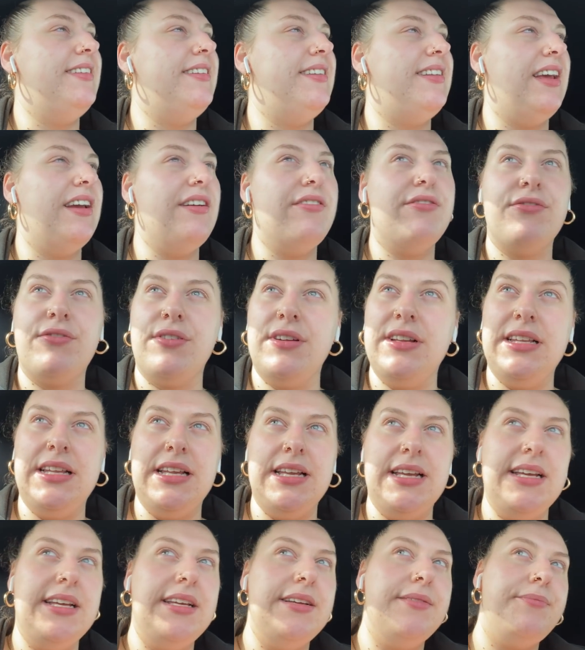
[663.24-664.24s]

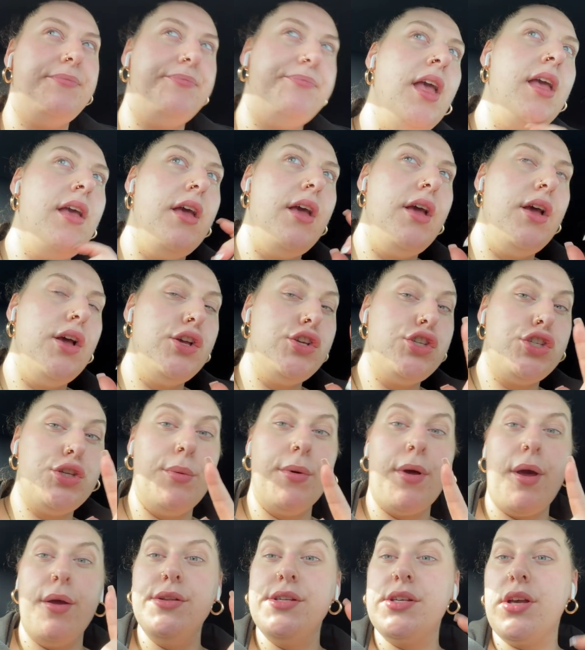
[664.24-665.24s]
differently. So
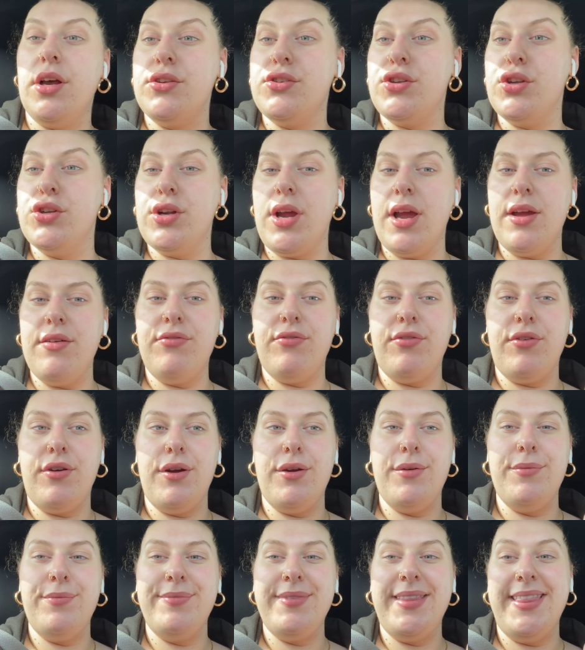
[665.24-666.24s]
we're going to Costa
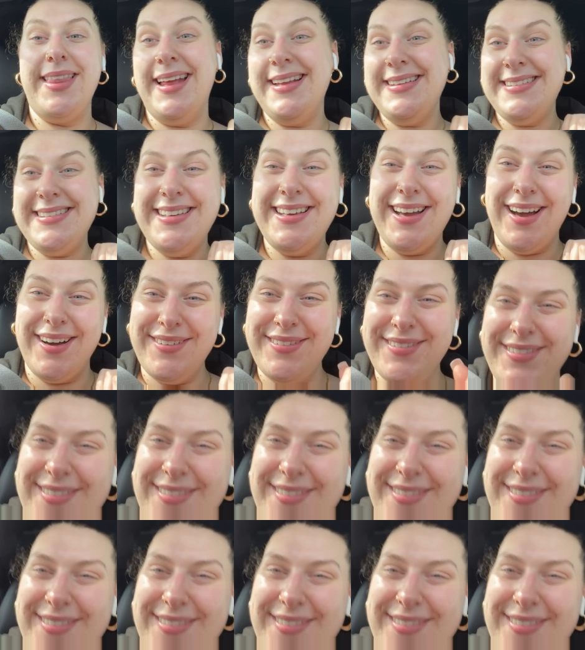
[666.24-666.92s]
drive-thru, let's go.